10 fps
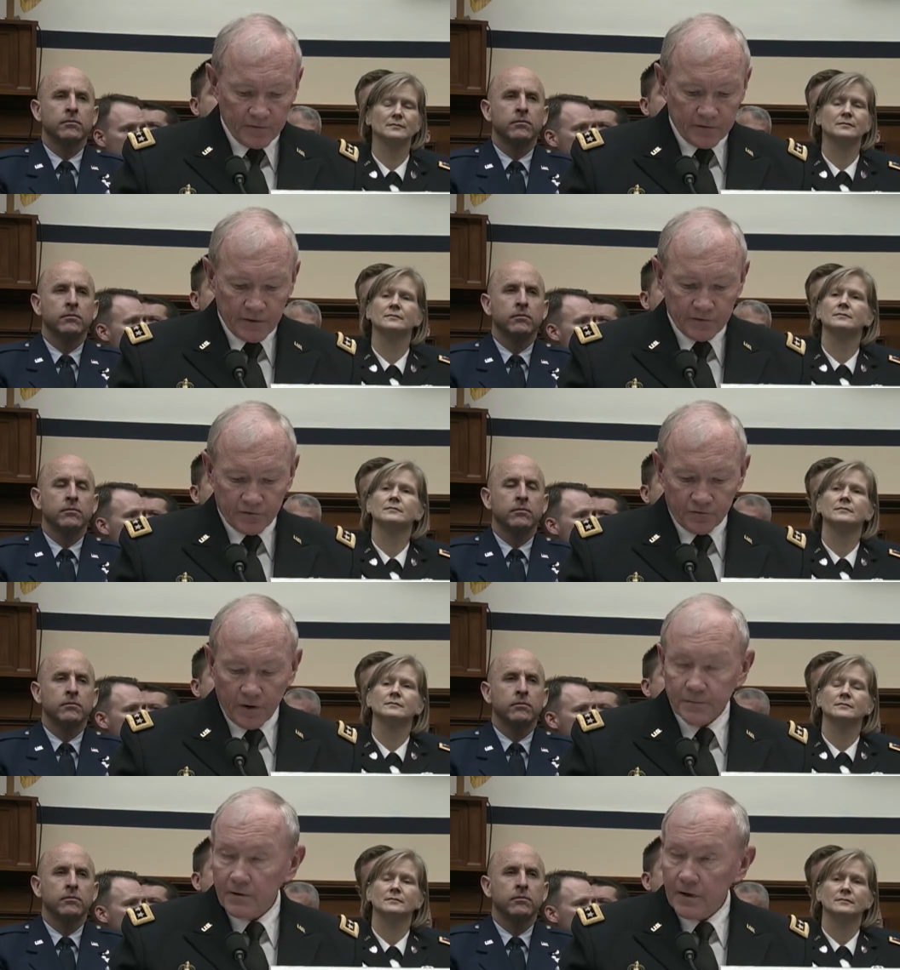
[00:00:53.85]
Speaker 1: haven and
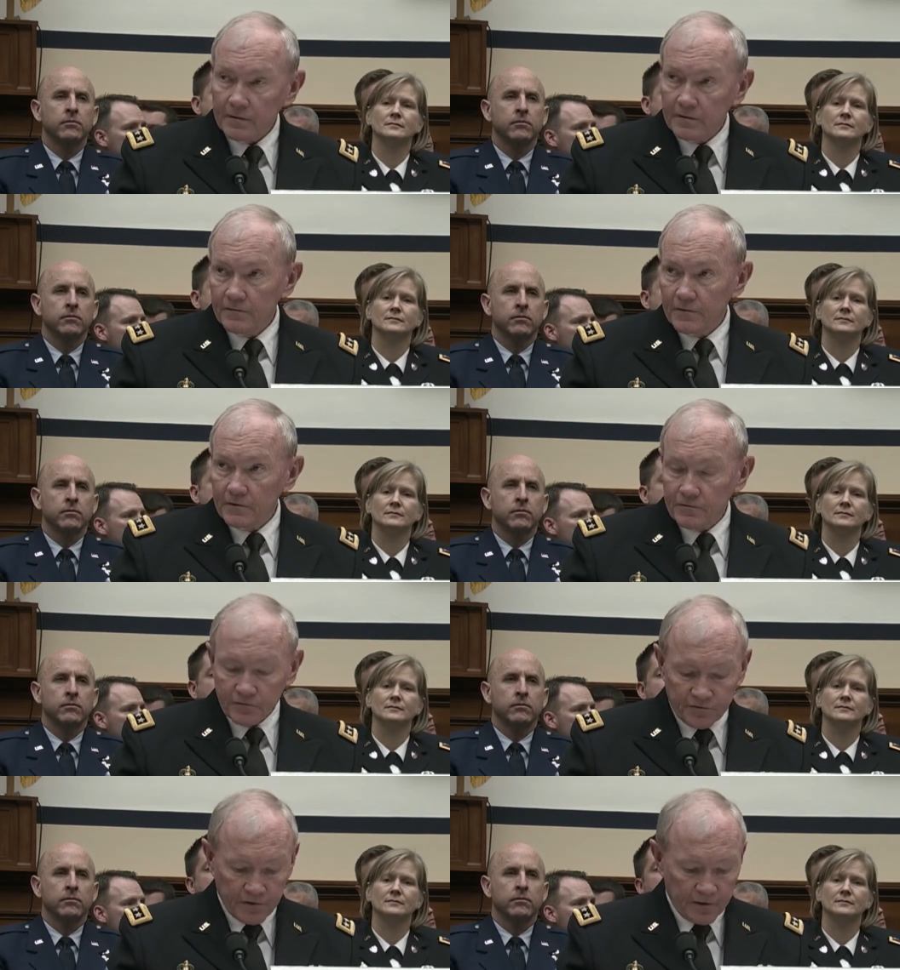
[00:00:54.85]
disrupt their activities
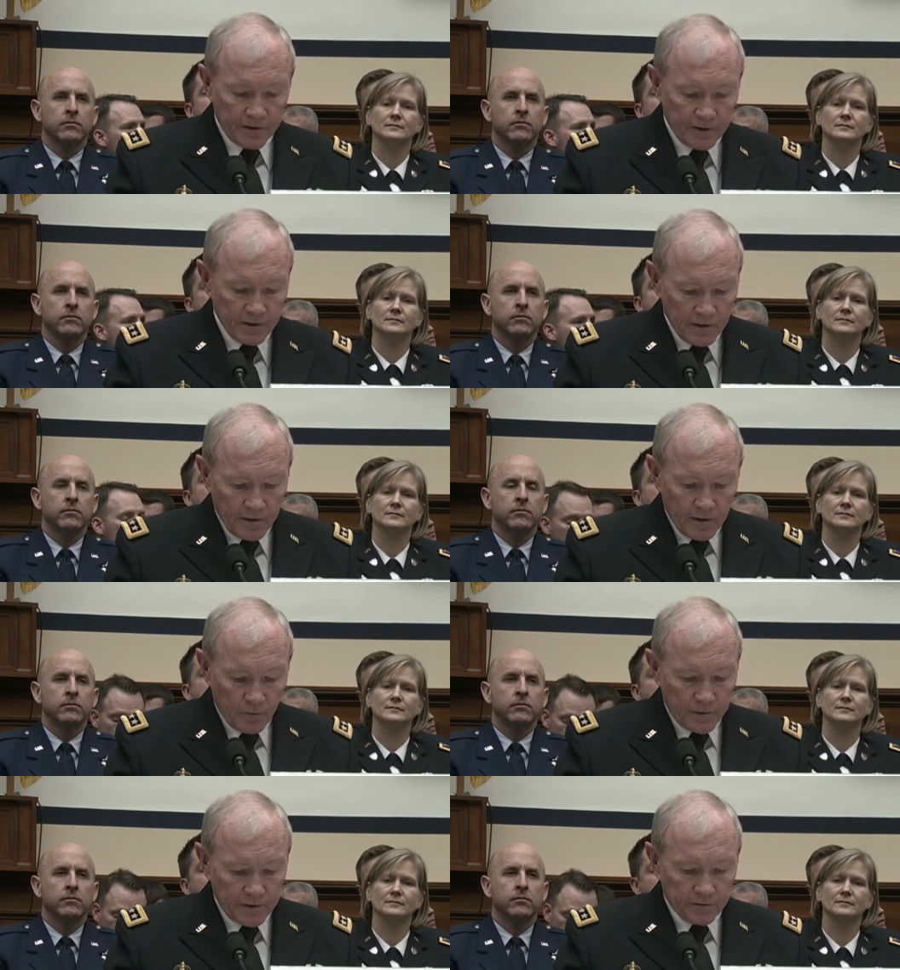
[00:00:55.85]
in Syria
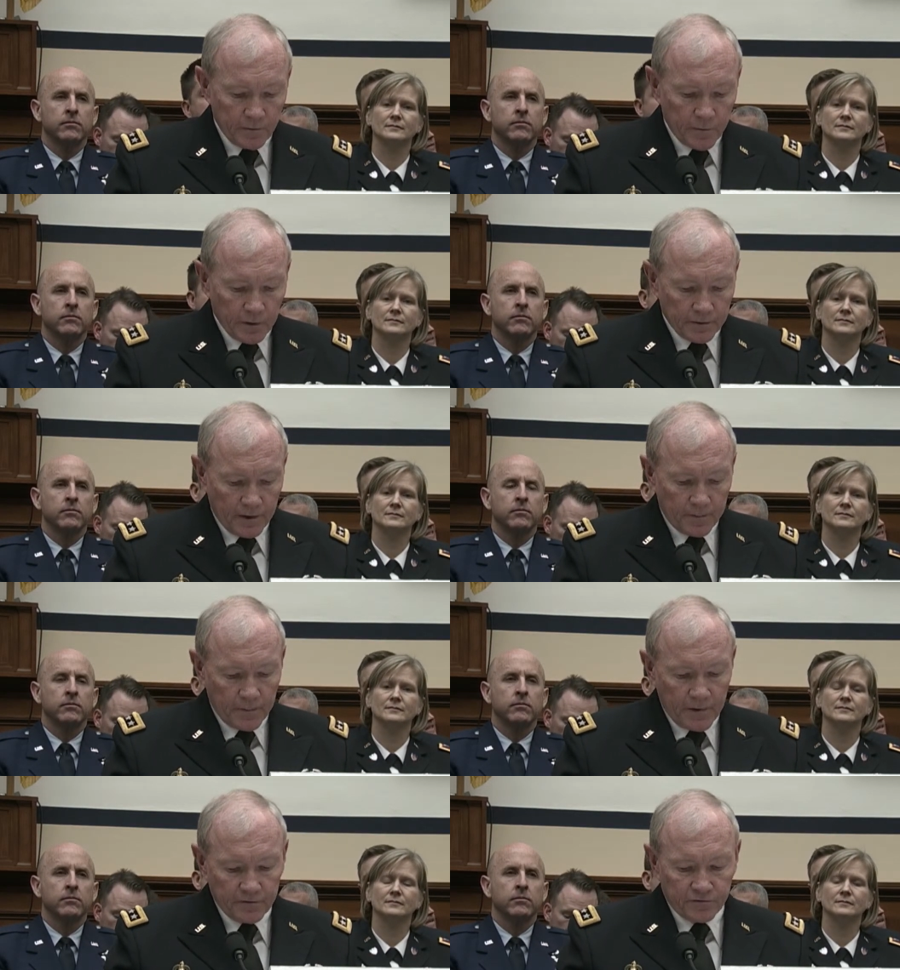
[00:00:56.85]
we need to build
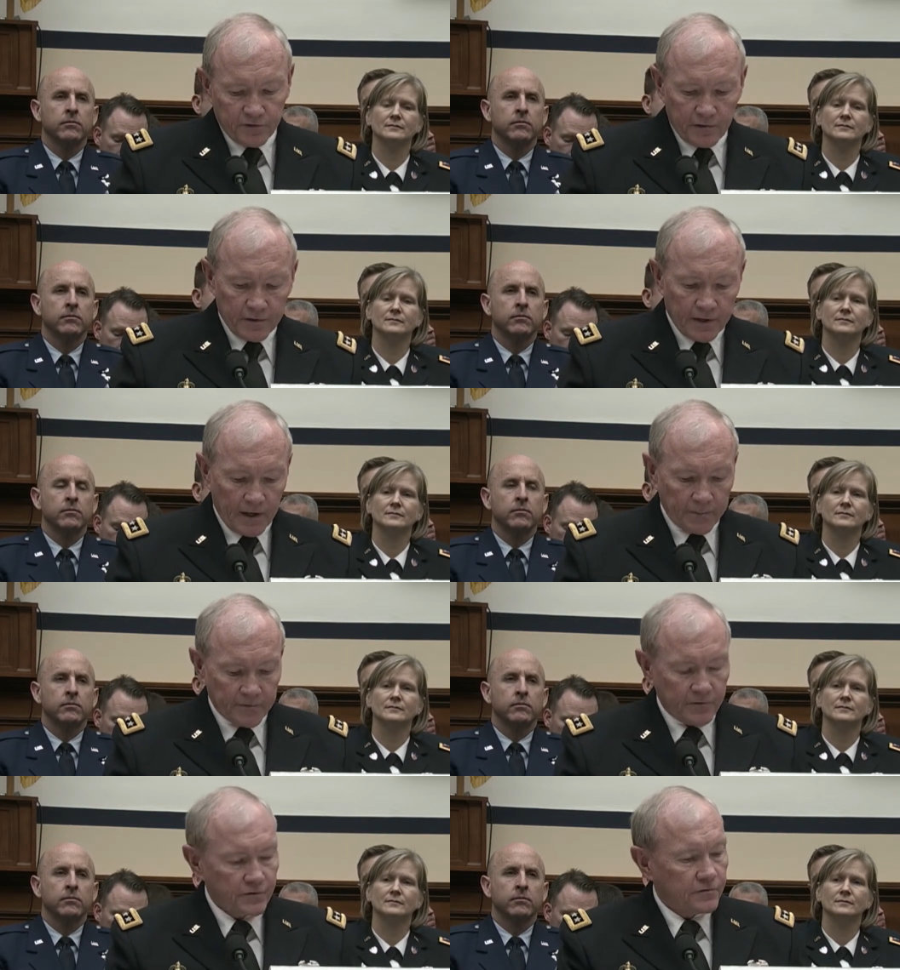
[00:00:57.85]
up a Syrian
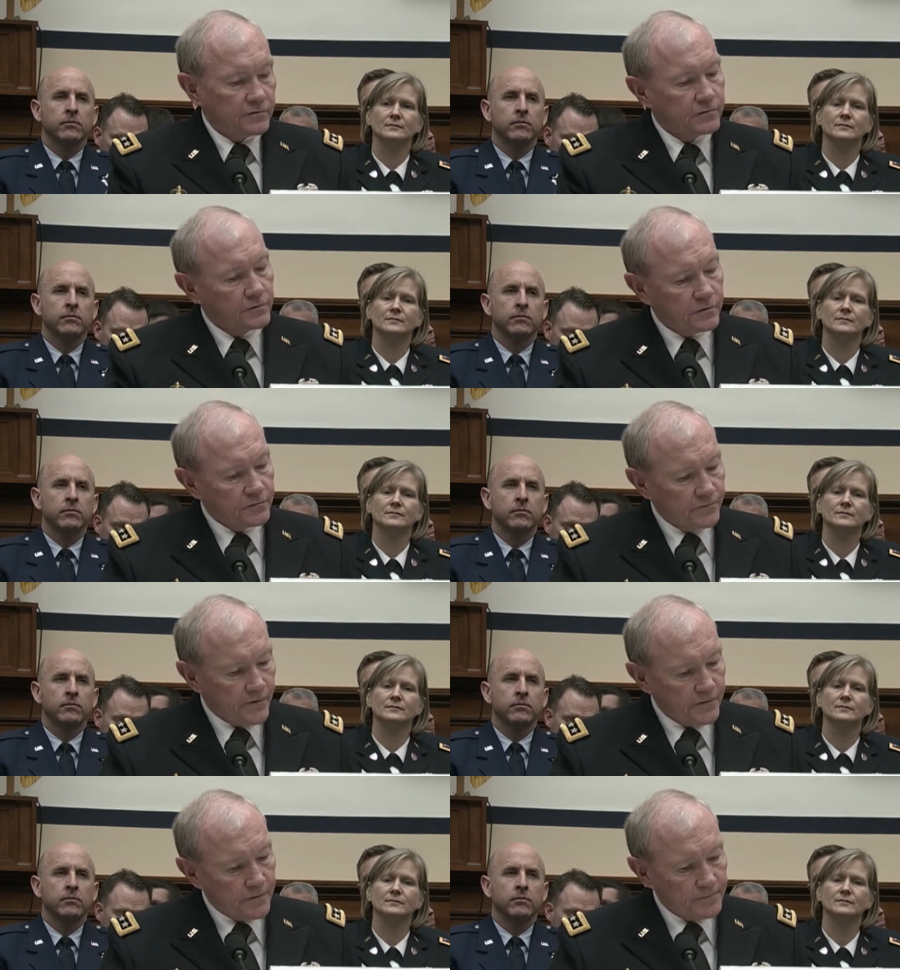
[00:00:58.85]
opposition to
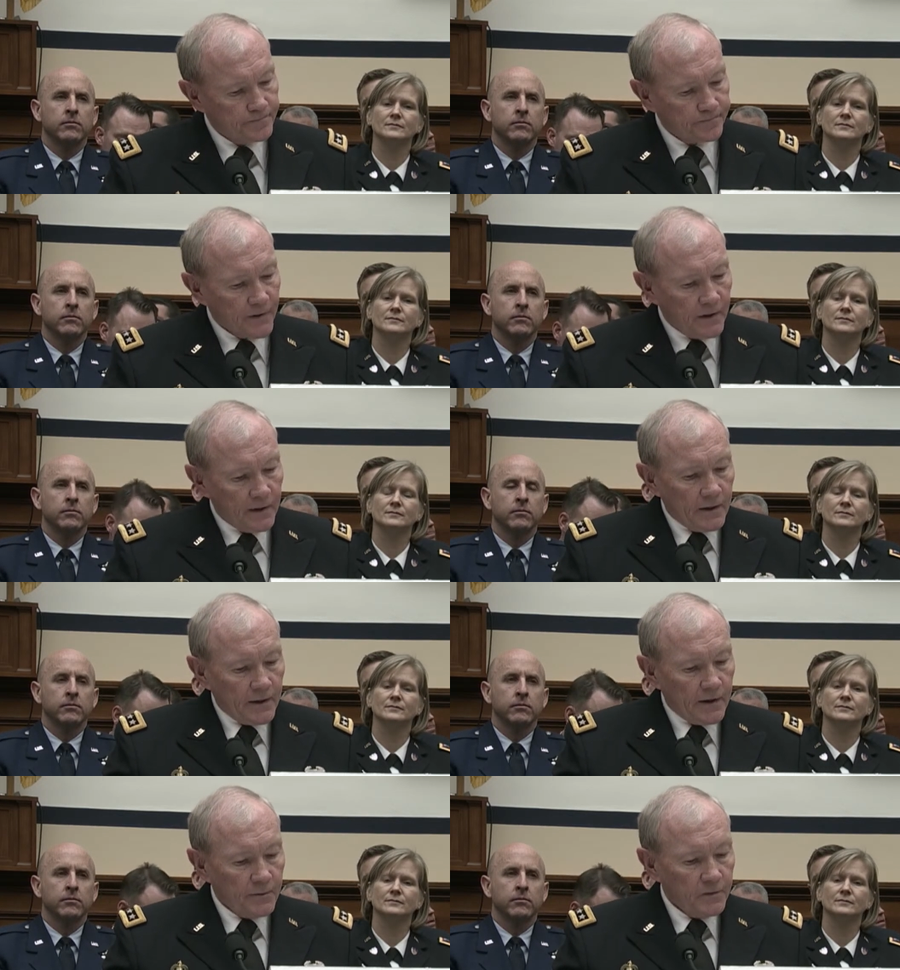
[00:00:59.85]
confront them.
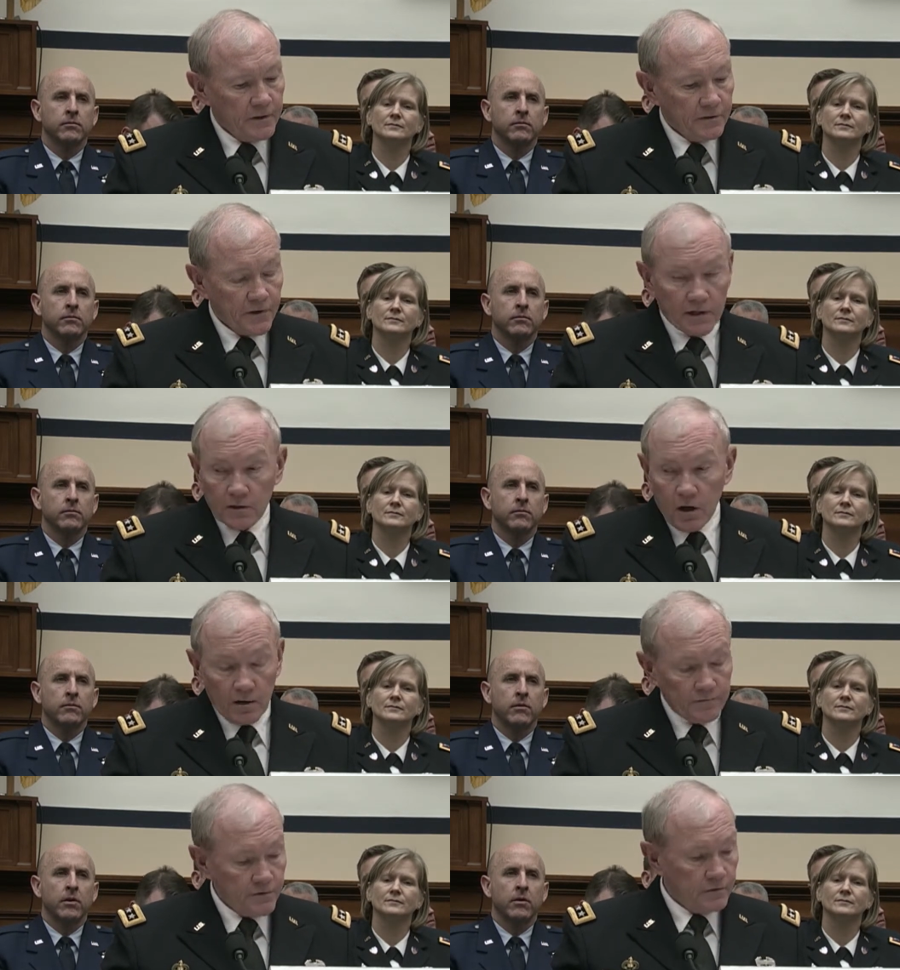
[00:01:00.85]
And we need to take a
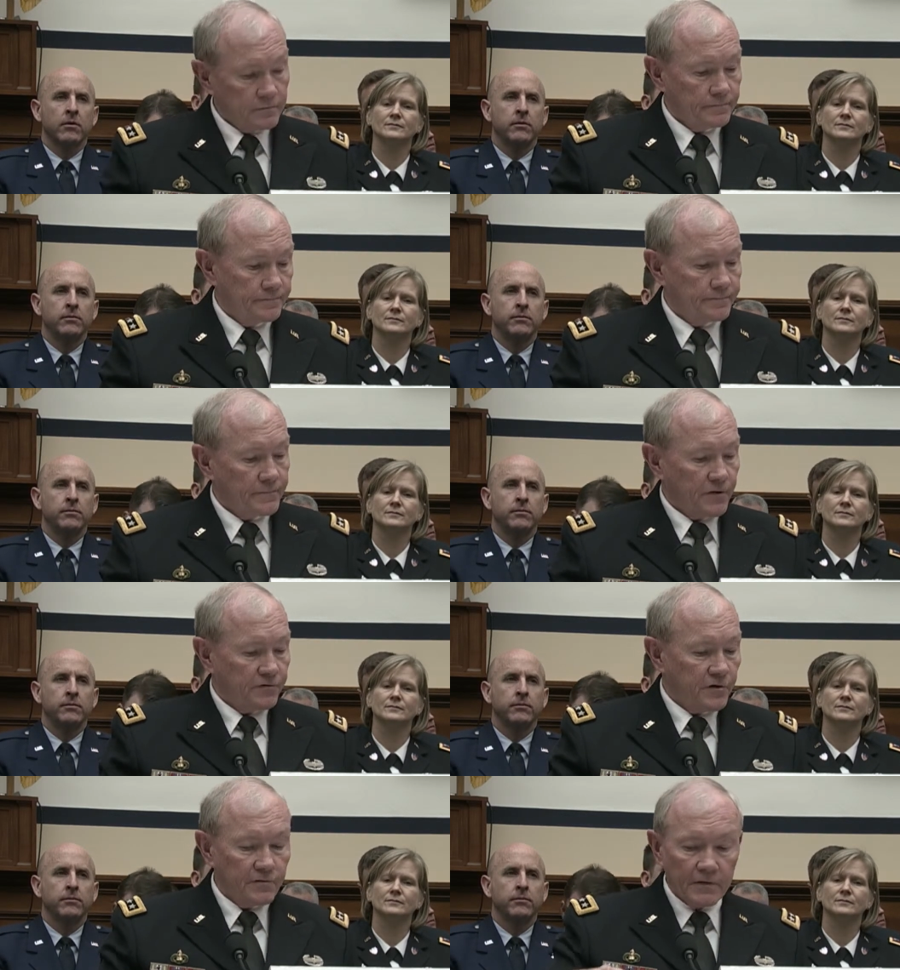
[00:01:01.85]
long view.
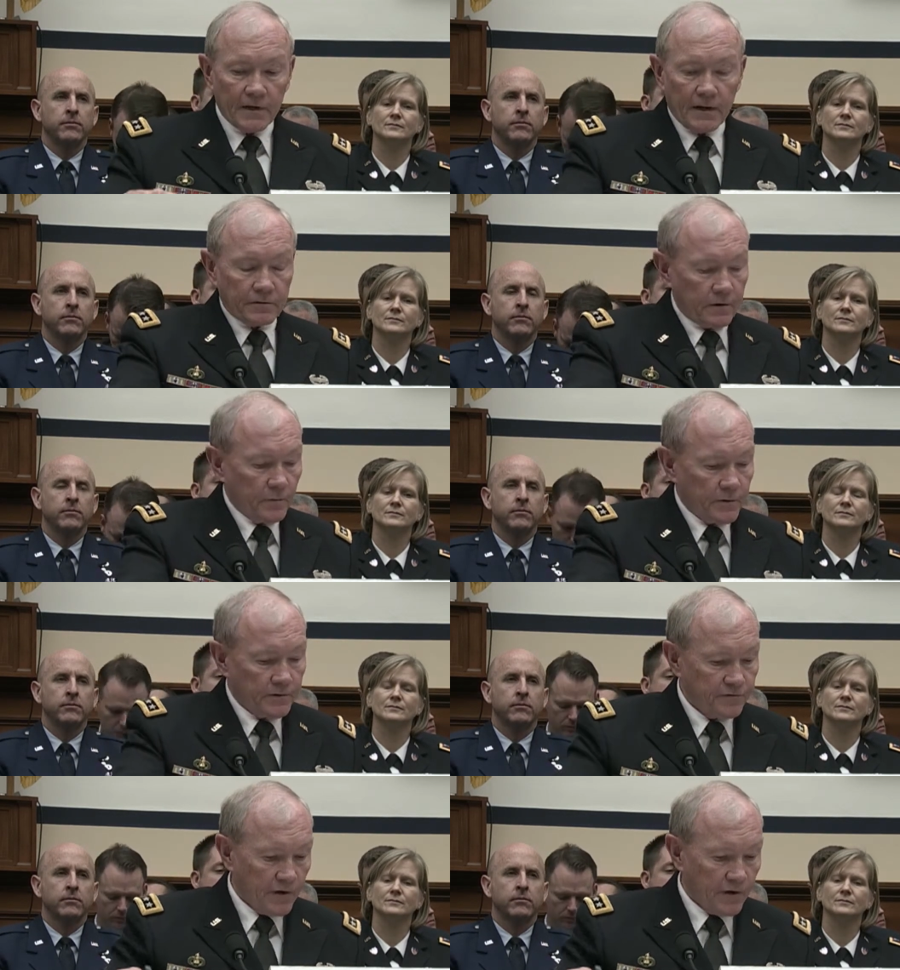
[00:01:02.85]
Achieving the outcome we